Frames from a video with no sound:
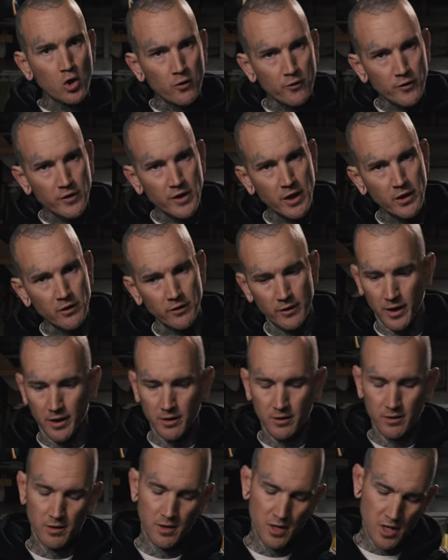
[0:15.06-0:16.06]
over the internet,
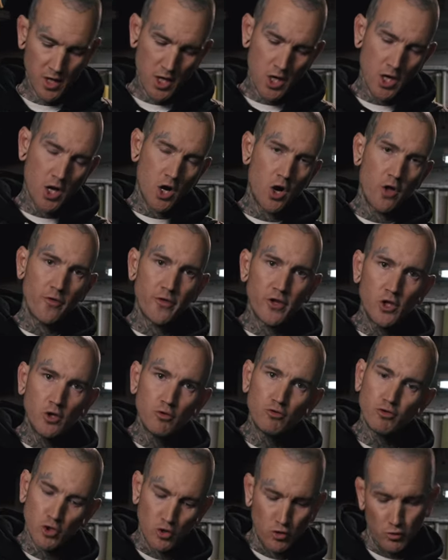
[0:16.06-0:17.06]
on the
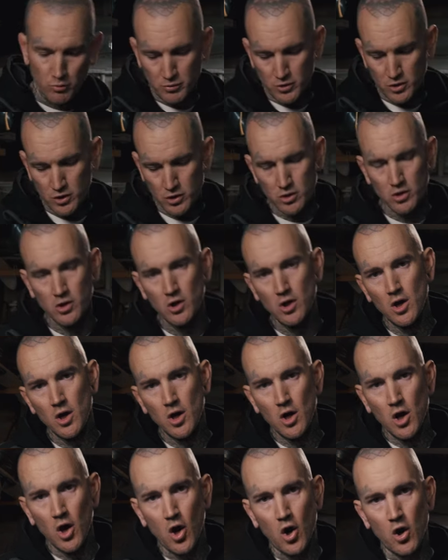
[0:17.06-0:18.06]
YouTubes,
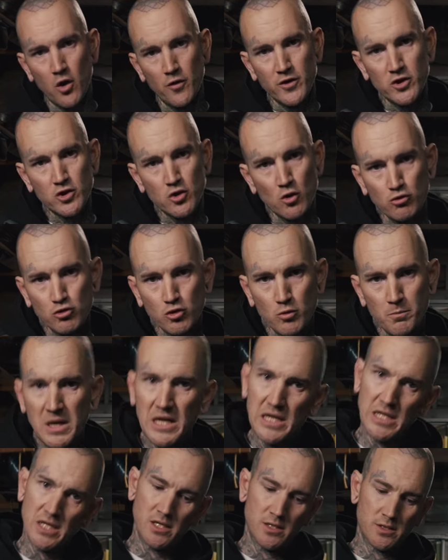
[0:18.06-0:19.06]
on the social
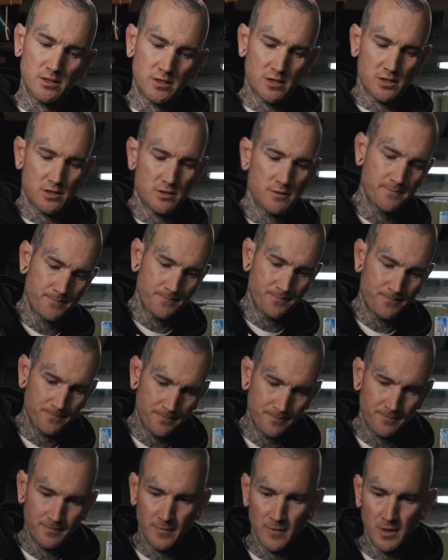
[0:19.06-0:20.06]
medias.
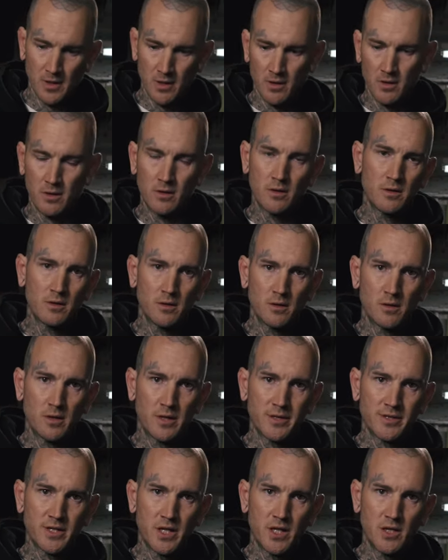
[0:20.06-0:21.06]

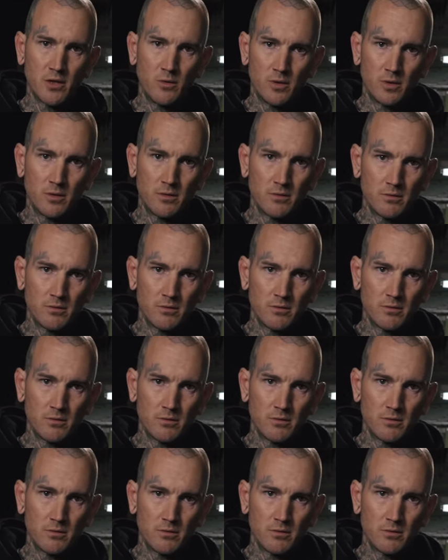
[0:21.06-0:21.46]
Let's get into it.